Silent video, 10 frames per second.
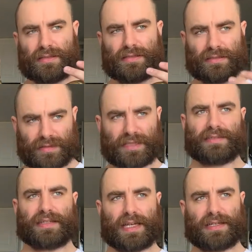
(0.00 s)
Yes,
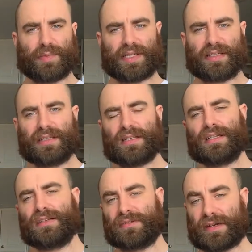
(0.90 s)
to anybody.
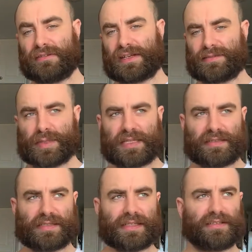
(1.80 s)
Would I
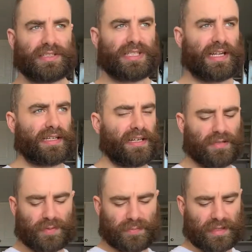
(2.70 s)
recommend Irian Jaya
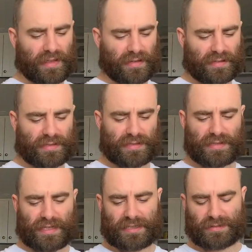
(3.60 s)
Carpet
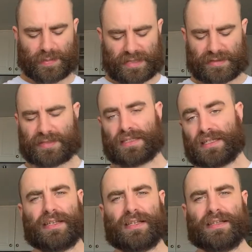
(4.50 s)
Pythons as pets?
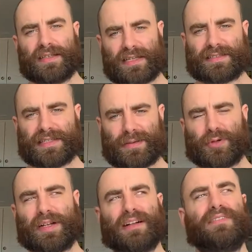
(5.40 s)
Yes, I'm
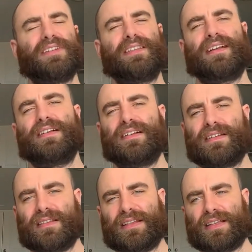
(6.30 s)
quite confident they're
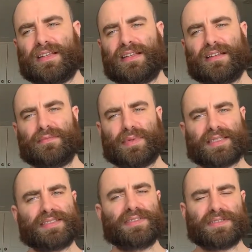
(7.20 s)
the
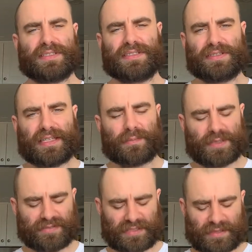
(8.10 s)
best suited to
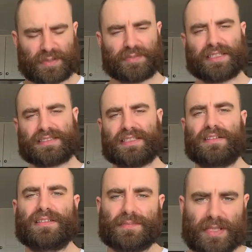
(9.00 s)
captivity simply because they're
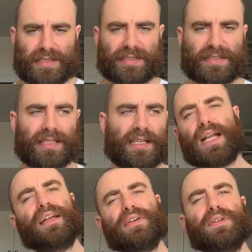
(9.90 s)
the smallest.
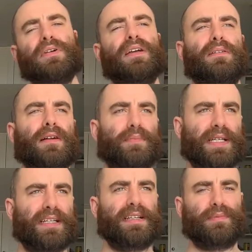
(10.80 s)
I know you want a
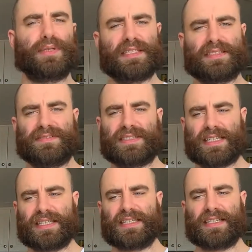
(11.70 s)
big, impressive snake,